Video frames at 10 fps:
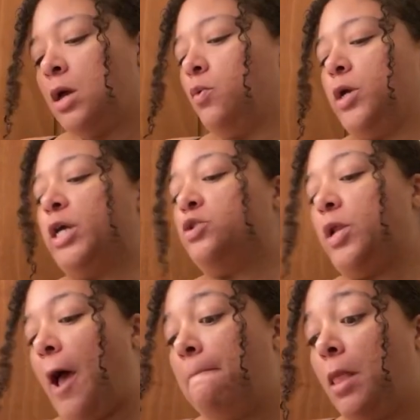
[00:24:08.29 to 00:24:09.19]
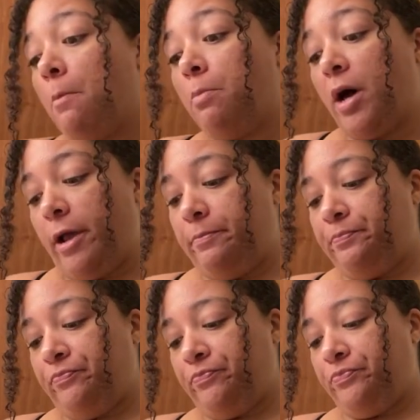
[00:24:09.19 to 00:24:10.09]
We can't do that. But
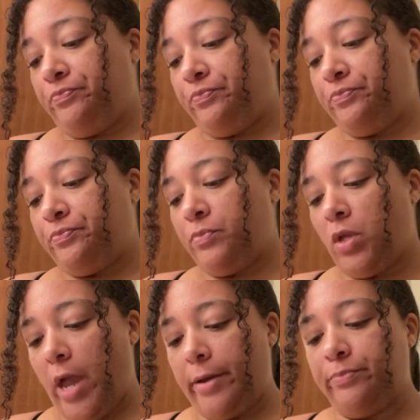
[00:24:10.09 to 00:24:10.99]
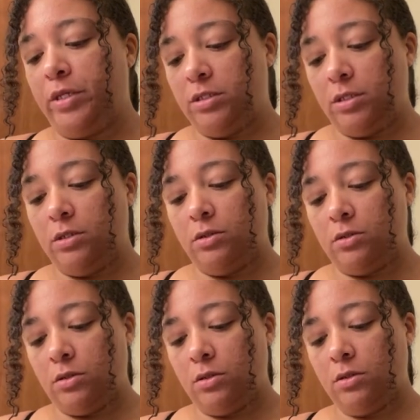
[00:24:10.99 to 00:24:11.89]
yeah, this
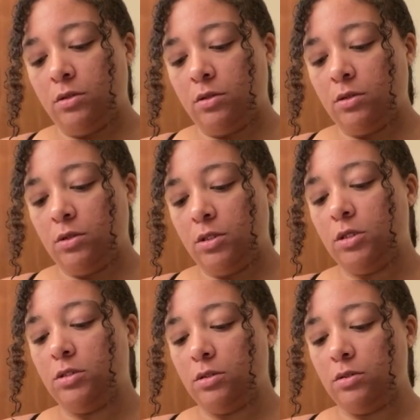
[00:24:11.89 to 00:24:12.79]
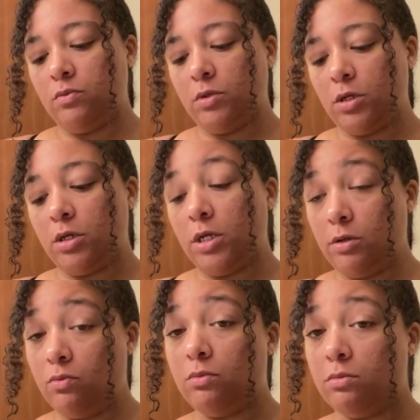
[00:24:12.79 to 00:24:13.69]
is this is really
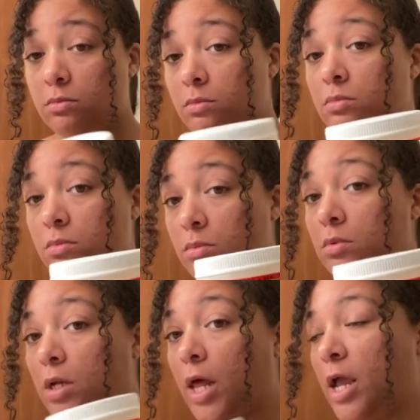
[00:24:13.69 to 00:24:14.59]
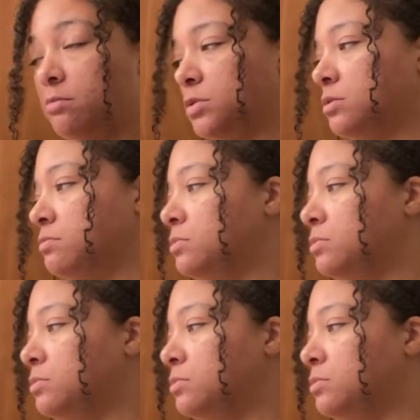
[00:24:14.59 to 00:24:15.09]
good claims.